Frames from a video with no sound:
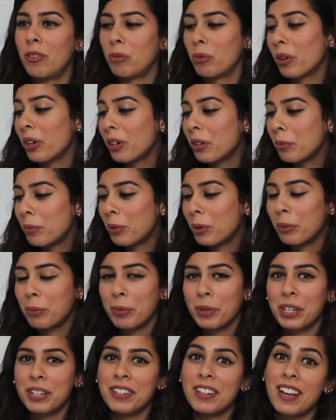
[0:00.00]
work
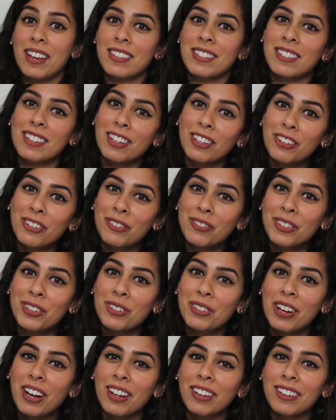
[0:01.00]
appropriate, nice
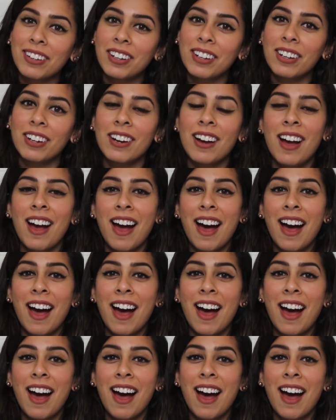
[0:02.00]
interview color.